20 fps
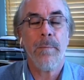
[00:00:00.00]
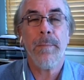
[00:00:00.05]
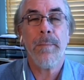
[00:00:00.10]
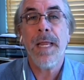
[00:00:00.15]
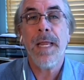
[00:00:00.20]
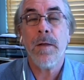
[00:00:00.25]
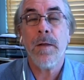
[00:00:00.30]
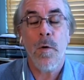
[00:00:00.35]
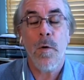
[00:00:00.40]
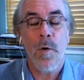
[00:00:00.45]

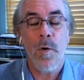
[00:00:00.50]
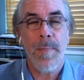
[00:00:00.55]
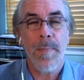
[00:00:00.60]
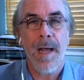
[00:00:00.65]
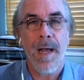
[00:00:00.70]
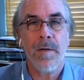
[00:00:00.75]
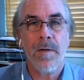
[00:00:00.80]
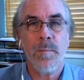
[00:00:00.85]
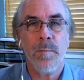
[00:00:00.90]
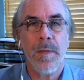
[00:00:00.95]
may know
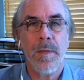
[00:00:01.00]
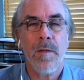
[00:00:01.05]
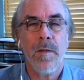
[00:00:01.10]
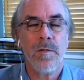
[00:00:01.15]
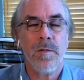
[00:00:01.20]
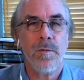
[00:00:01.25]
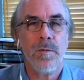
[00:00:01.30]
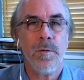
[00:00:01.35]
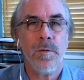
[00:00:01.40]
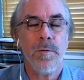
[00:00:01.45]
about,
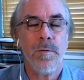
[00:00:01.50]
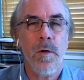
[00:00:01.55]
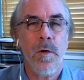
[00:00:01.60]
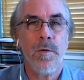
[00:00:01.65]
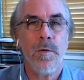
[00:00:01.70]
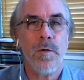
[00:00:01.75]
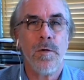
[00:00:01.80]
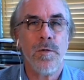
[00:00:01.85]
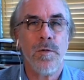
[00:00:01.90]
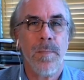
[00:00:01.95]
but those of you who
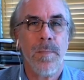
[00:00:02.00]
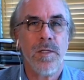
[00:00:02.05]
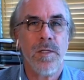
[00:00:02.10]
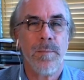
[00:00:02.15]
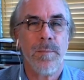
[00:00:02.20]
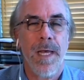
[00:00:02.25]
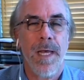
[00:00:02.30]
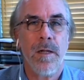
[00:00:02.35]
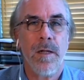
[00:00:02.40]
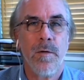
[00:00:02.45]
don't know too
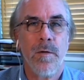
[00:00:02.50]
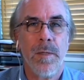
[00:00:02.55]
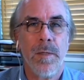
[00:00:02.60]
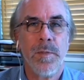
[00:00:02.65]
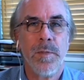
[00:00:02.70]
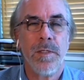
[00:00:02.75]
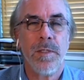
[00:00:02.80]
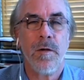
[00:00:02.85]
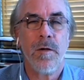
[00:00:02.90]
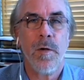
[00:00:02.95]
much about
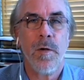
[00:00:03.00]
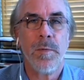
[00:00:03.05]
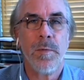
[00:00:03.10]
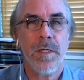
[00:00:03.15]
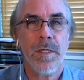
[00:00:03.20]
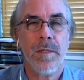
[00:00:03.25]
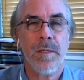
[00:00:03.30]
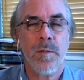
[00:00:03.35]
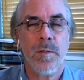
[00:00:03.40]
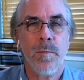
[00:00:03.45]

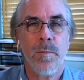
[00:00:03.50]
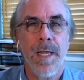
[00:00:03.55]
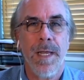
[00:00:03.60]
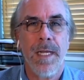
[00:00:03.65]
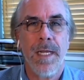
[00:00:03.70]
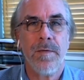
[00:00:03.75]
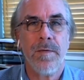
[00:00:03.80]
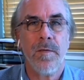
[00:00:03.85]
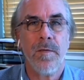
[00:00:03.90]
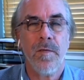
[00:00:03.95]
encryption is a
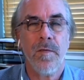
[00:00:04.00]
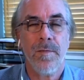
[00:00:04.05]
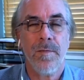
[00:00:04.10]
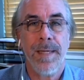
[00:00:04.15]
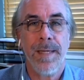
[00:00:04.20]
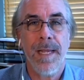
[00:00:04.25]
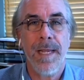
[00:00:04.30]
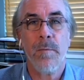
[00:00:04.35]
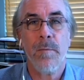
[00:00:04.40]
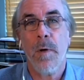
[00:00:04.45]
way to
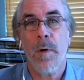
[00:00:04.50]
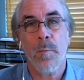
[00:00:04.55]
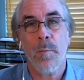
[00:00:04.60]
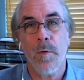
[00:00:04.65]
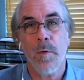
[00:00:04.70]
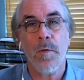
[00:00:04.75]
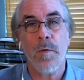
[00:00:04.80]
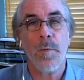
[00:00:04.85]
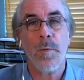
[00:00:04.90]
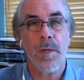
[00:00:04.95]
take what we're
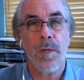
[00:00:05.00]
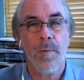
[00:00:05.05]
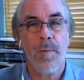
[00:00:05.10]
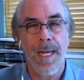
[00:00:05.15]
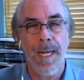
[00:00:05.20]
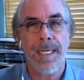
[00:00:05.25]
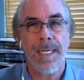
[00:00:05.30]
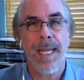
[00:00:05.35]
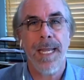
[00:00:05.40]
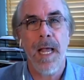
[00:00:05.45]
doing
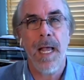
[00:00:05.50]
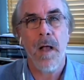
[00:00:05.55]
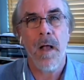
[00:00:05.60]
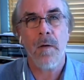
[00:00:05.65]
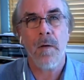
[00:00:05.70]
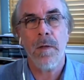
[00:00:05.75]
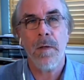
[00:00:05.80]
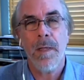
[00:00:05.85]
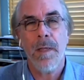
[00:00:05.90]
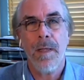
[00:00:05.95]
right
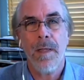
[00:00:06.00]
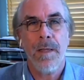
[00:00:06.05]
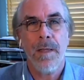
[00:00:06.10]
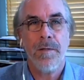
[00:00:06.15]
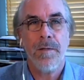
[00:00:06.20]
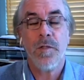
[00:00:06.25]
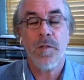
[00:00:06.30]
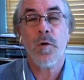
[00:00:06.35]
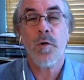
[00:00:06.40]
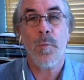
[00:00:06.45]
now,
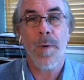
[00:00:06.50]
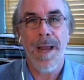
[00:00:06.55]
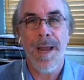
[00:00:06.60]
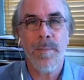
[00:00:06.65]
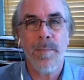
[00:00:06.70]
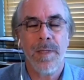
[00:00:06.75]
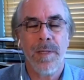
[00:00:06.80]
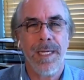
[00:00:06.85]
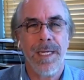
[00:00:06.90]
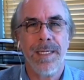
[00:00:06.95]

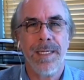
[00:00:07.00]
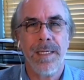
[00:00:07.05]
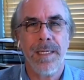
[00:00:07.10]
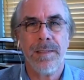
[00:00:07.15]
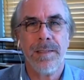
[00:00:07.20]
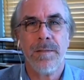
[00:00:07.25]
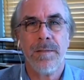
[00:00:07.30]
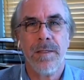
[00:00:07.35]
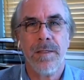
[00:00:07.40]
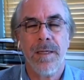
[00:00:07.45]
scrambling it
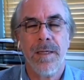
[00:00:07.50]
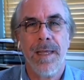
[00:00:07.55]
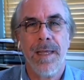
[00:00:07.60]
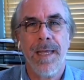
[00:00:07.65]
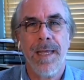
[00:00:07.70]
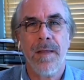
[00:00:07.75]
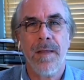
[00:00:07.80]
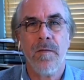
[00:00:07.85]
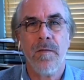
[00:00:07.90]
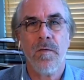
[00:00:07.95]

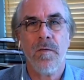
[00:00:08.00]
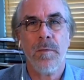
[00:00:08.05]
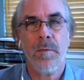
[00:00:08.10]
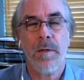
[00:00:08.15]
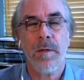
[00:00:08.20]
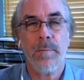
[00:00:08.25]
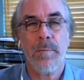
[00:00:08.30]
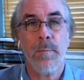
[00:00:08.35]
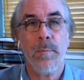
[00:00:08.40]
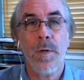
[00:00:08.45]
and
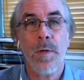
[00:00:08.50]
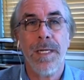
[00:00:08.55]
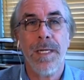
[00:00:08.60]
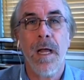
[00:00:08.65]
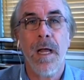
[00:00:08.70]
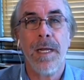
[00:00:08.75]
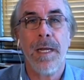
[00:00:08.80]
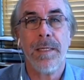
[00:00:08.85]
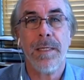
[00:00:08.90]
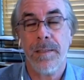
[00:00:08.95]
putting
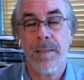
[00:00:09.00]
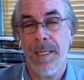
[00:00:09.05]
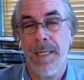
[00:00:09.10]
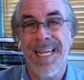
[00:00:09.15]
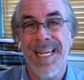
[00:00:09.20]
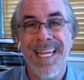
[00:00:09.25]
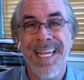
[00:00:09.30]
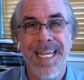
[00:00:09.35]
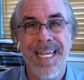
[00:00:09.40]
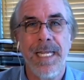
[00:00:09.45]
on it a
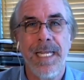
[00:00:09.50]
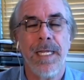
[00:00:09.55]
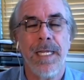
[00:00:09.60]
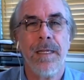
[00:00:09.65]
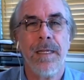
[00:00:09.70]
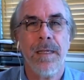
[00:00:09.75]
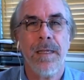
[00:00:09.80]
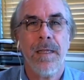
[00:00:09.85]
key,